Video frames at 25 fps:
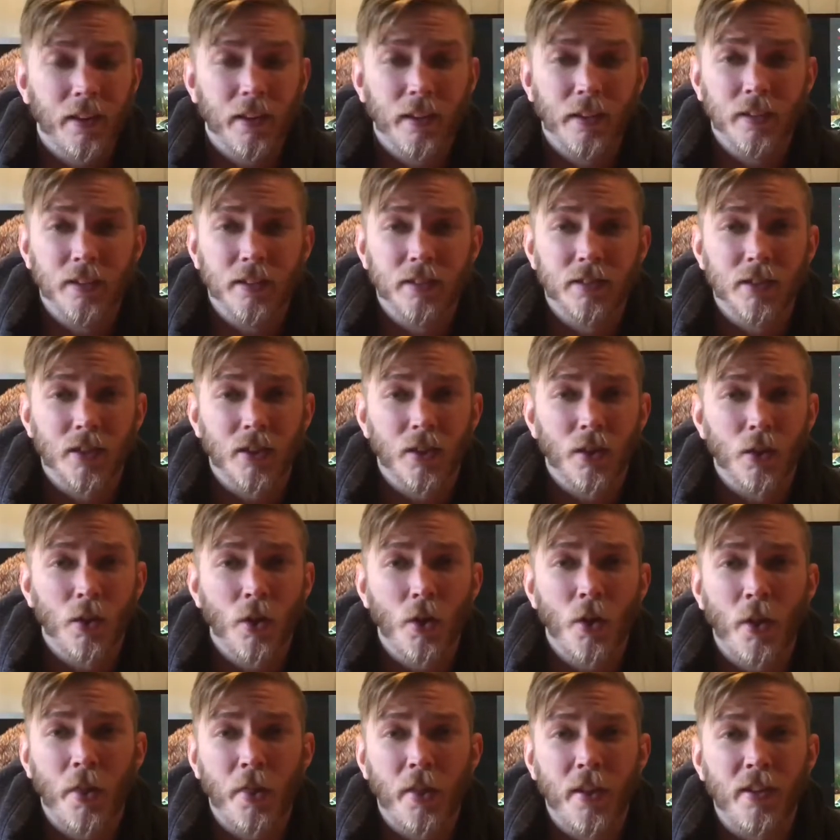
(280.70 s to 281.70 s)
There's a
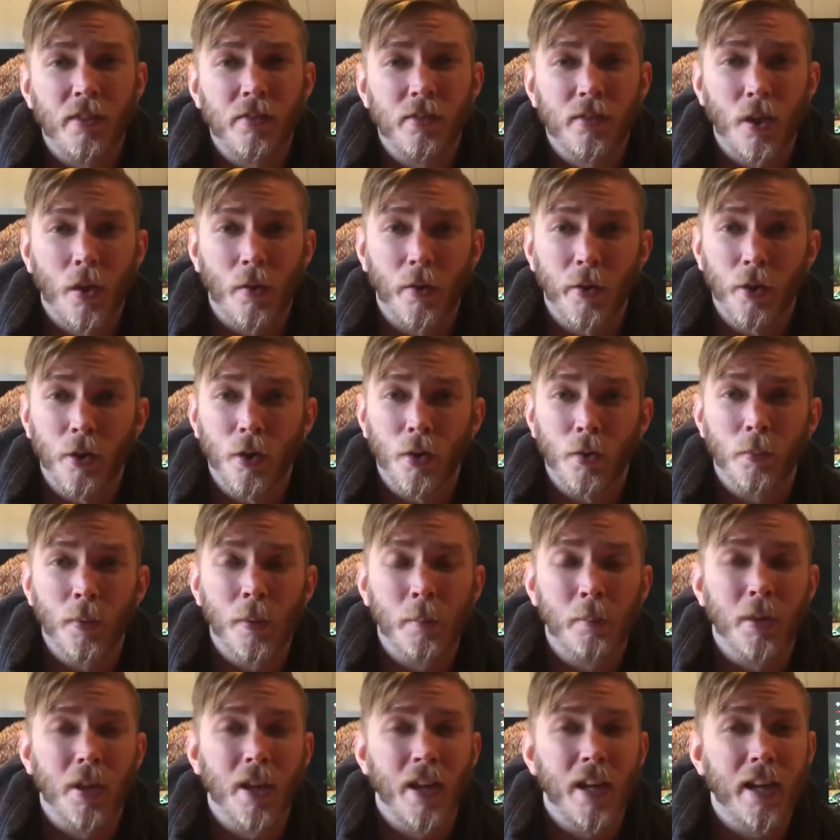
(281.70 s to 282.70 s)
lot of things going on.
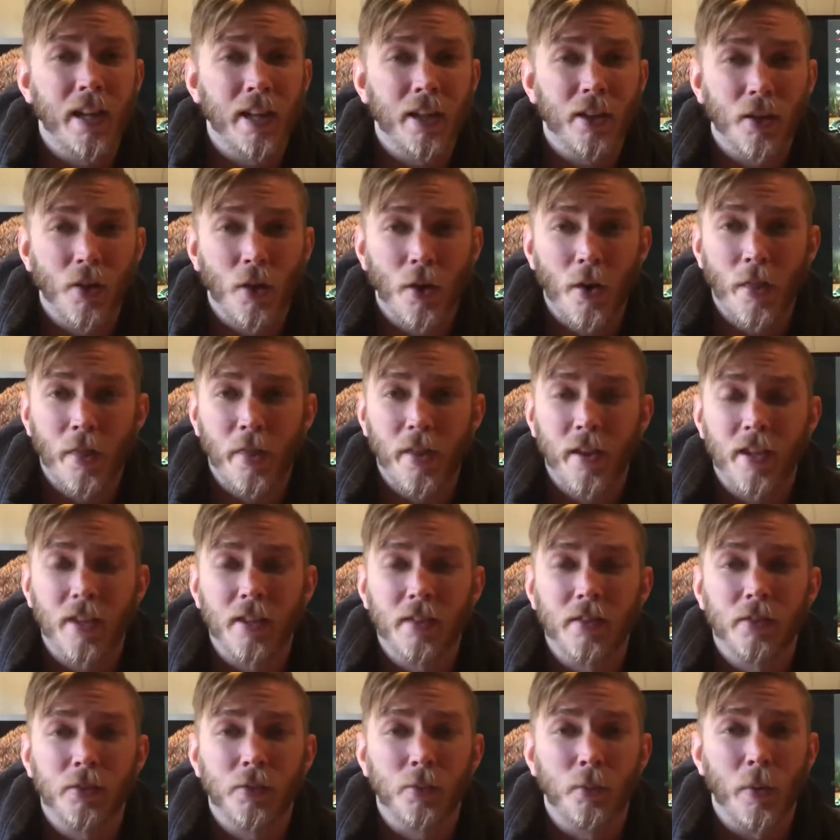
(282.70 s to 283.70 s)
We're planning a lot of
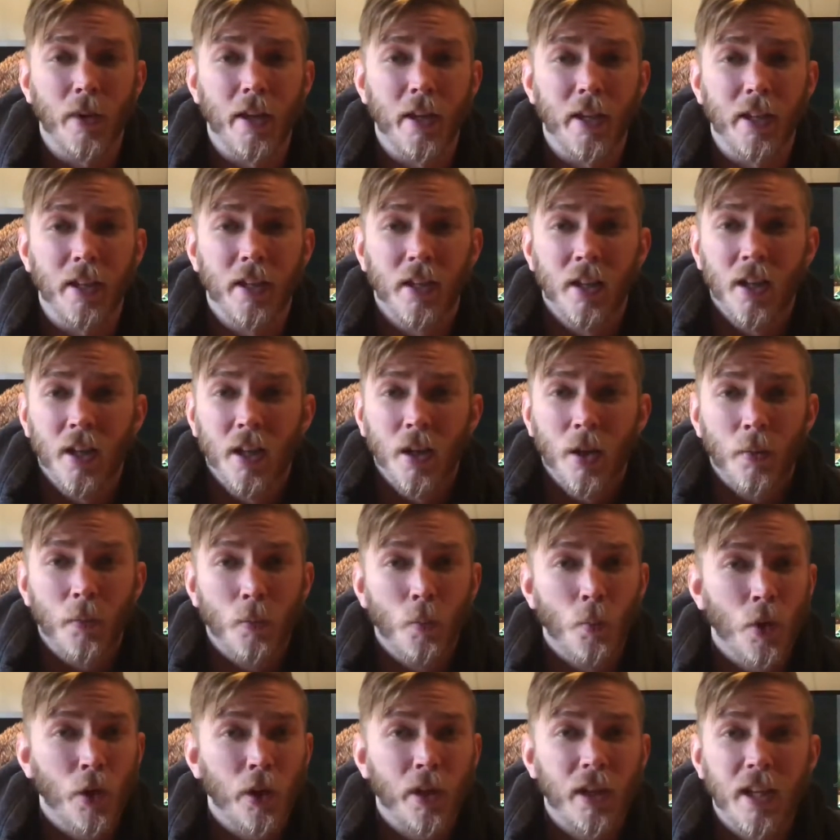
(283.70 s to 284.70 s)
things. We're
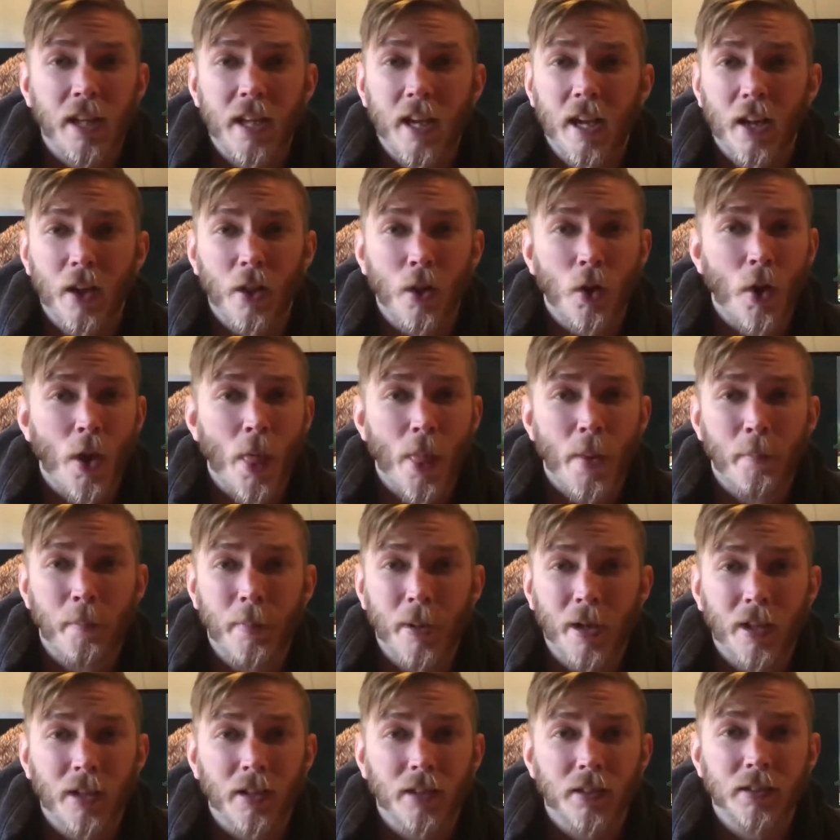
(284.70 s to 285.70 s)
working out a lot of the
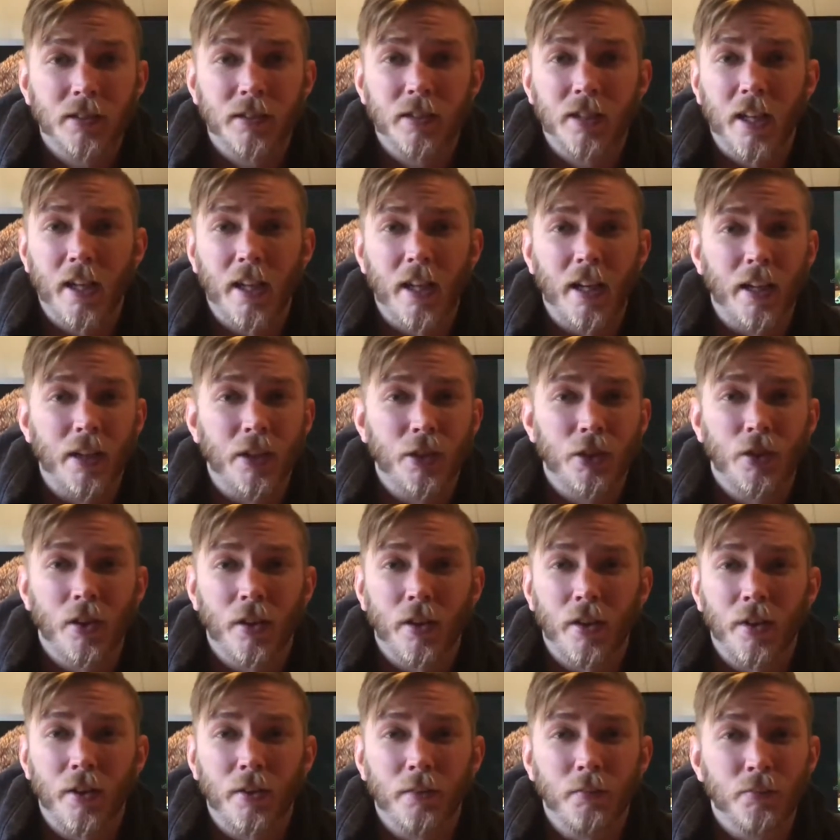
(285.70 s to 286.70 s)
bugs and
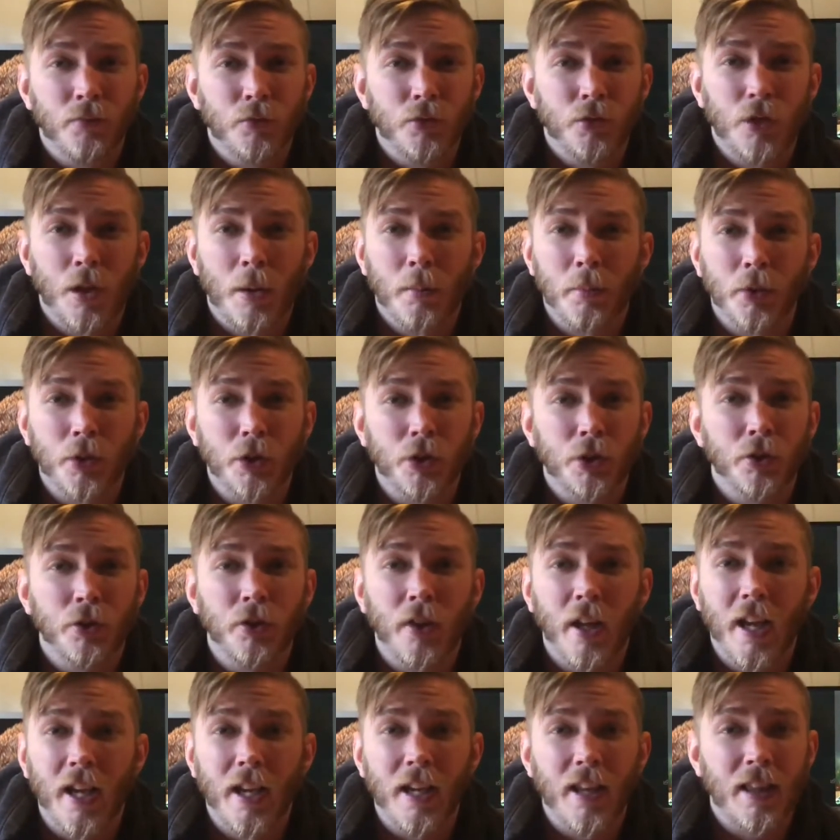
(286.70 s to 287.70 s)
trying to
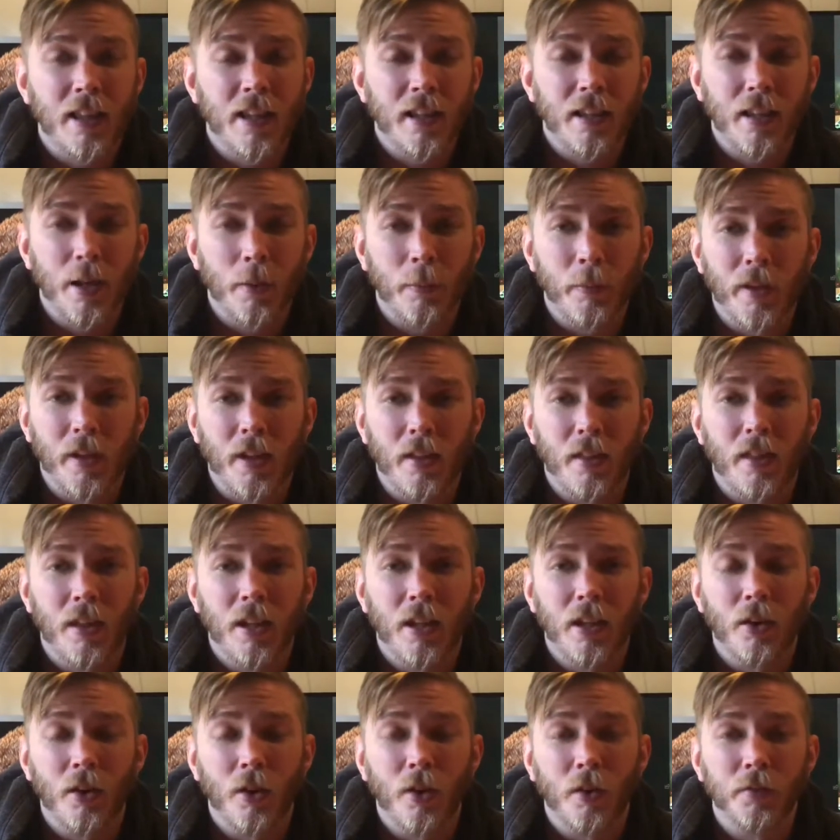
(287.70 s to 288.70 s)
troubleshoot anything that we can
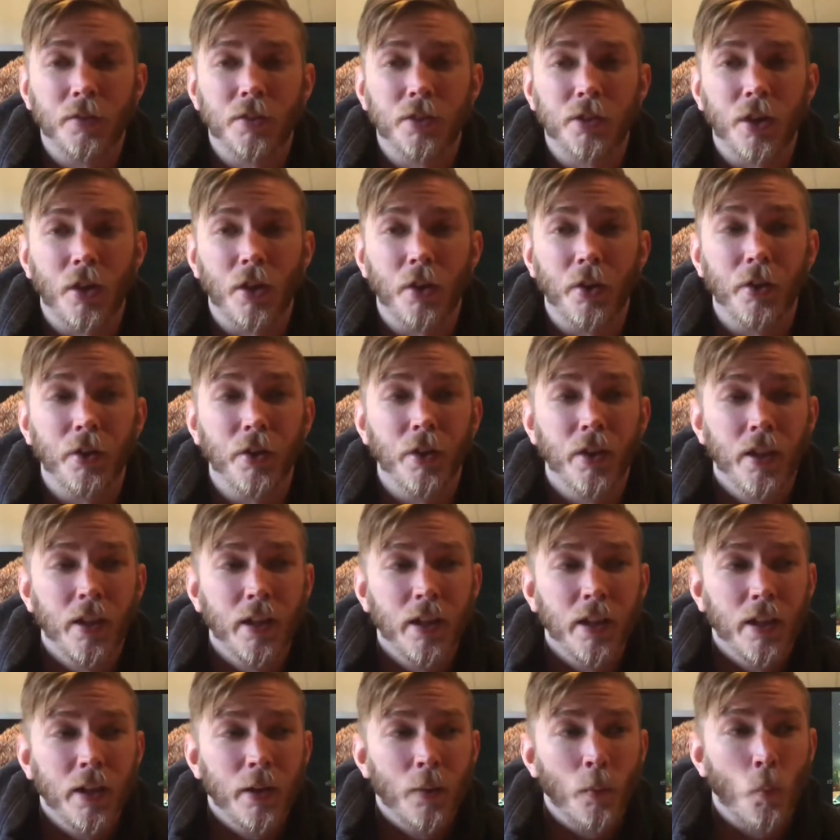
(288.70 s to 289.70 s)
think of. So
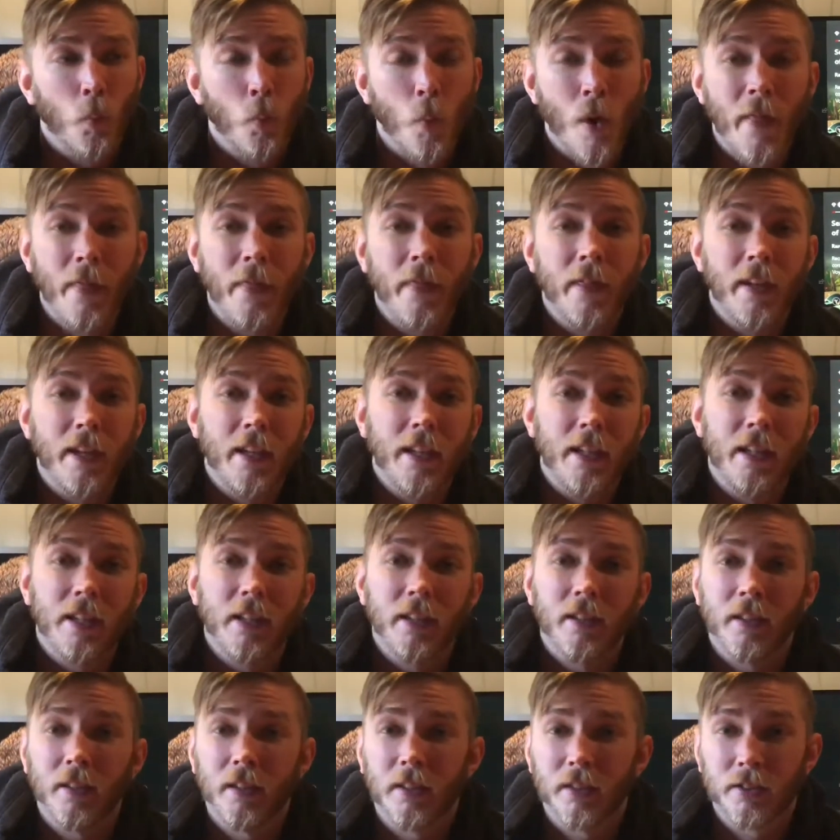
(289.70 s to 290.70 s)
when the
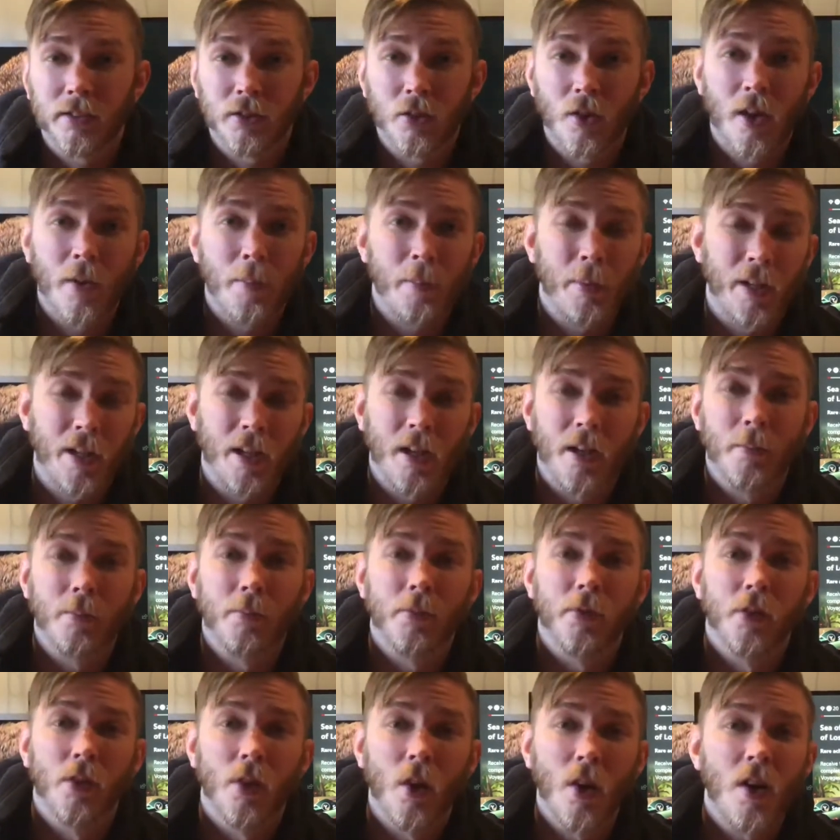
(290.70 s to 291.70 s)
site
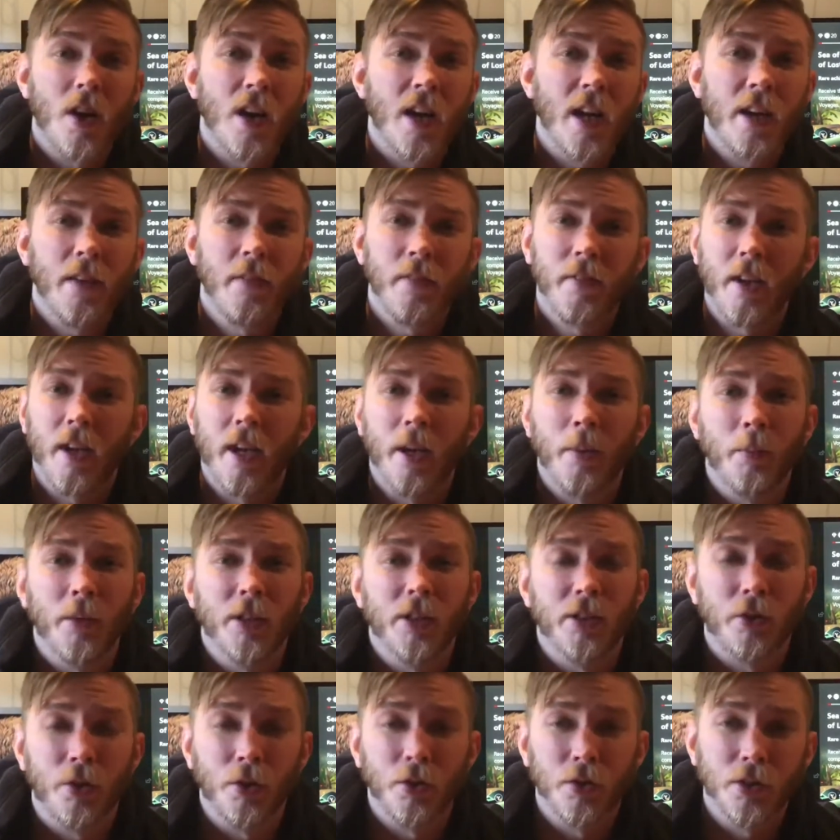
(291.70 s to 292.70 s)
becomes live and
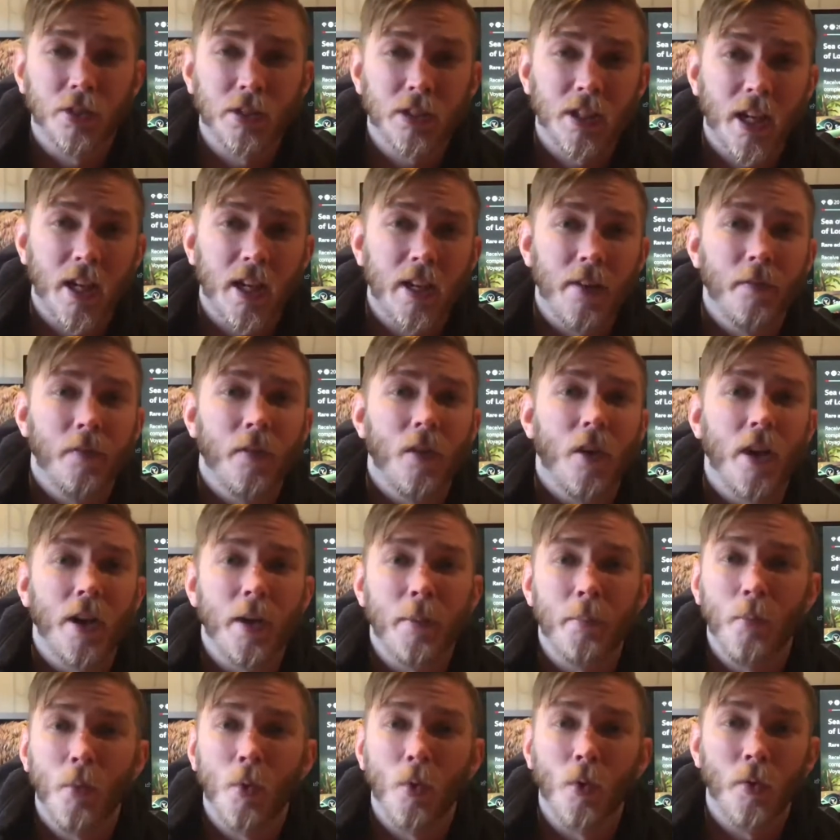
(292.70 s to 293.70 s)
we do start
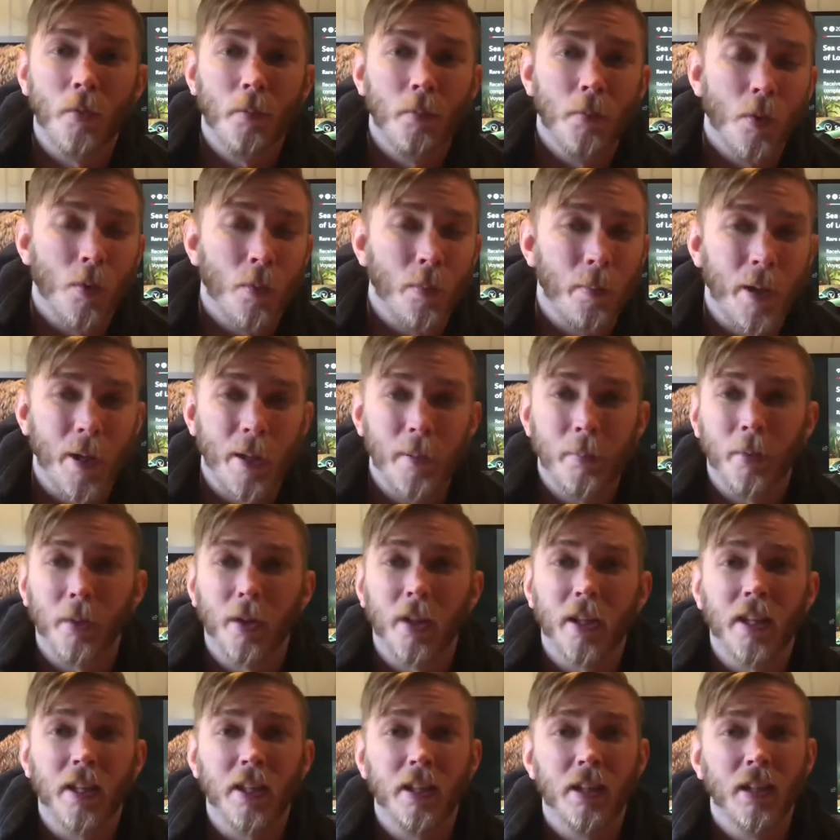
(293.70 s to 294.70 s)
inviting more and more
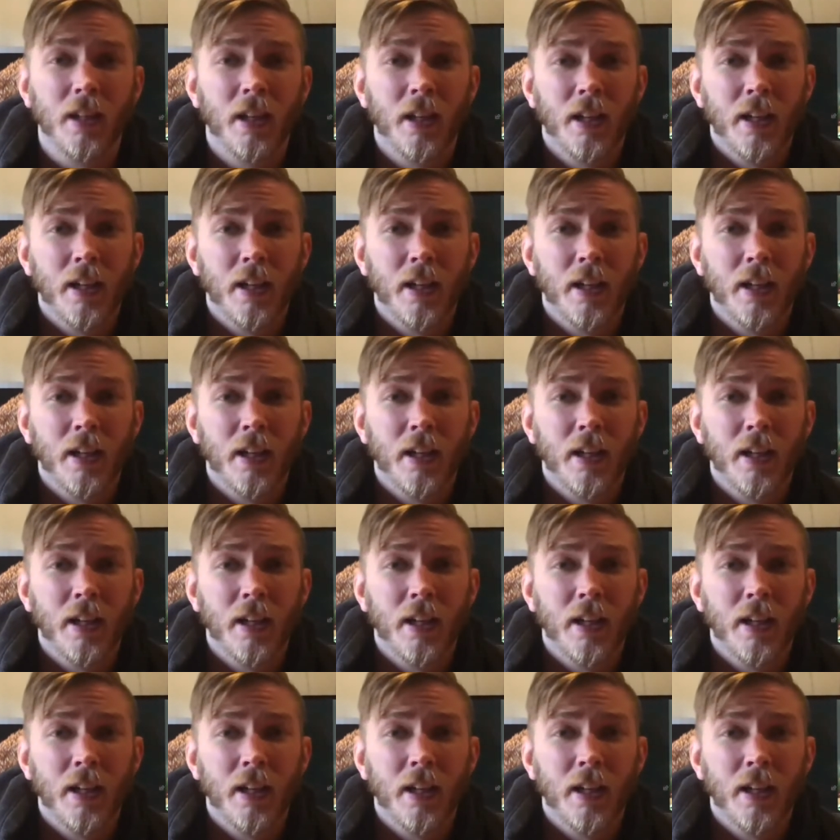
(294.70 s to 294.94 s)
people in,